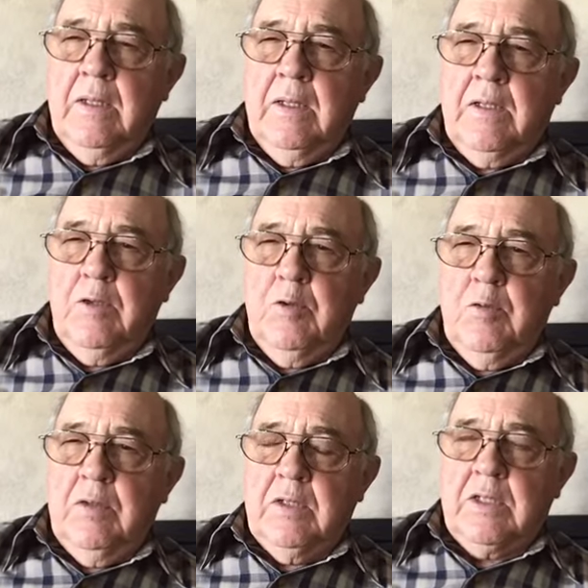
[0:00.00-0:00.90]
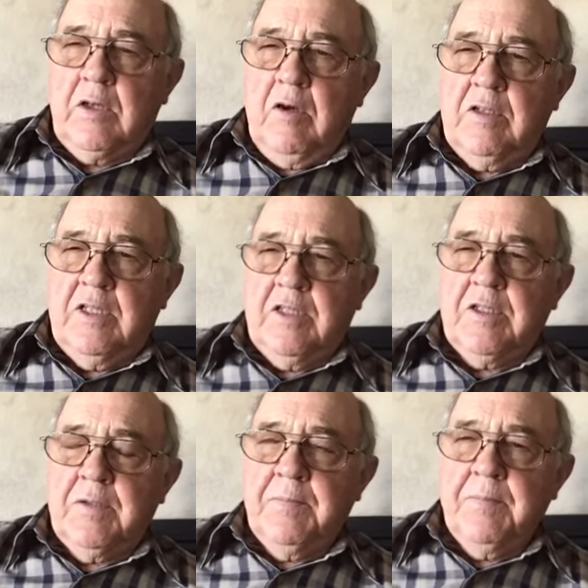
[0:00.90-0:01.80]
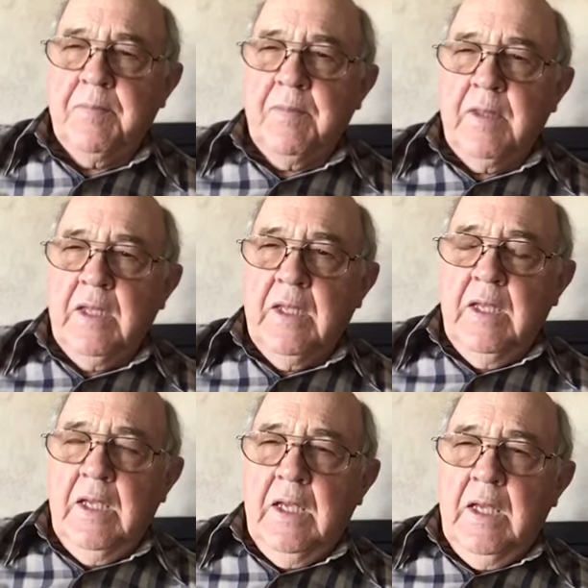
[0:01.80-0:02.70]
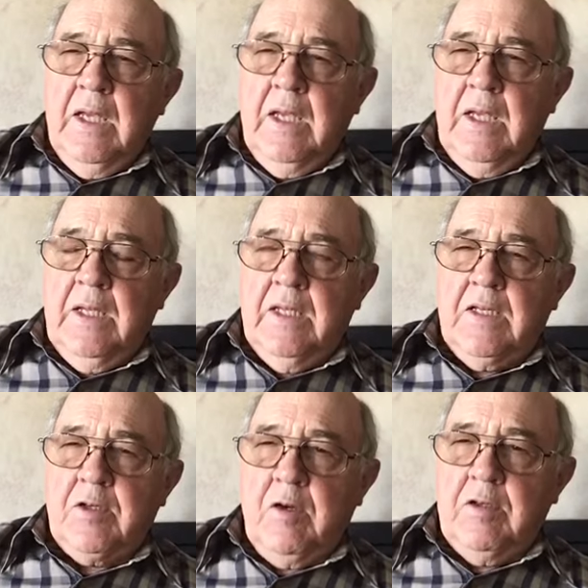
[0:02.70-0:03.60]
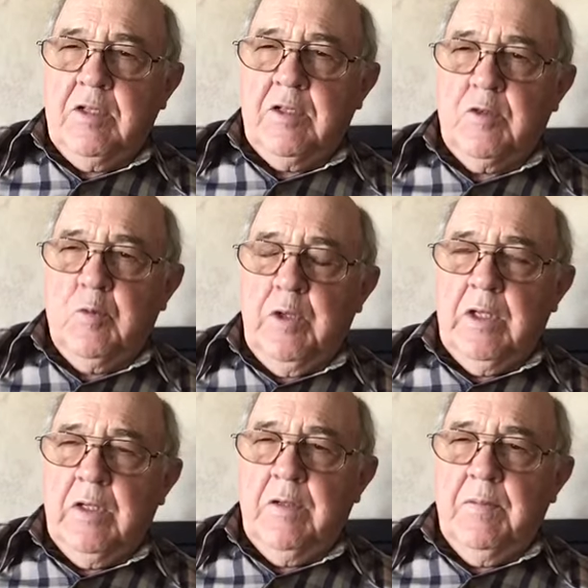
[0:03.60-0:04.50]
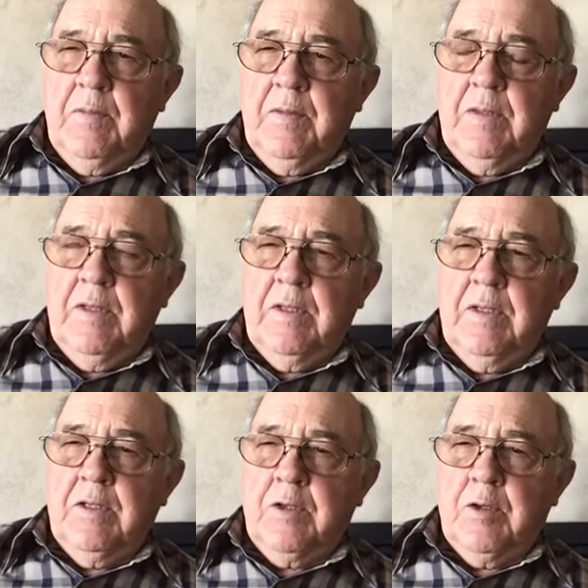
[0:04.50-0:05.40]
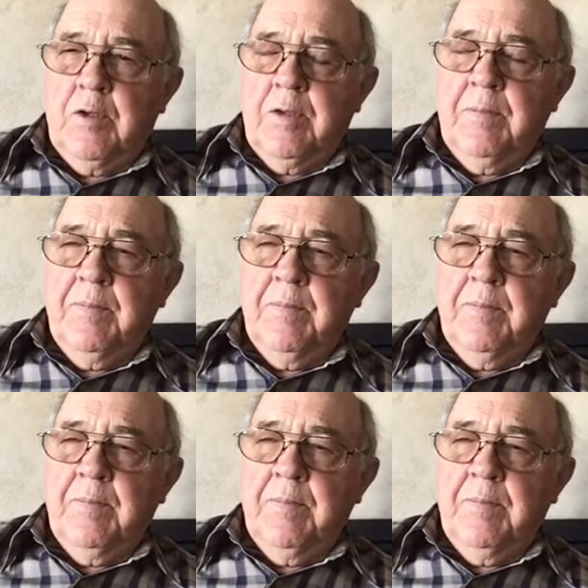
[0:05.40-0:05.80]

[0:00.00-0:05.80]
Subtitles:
to starches, and the starches will turn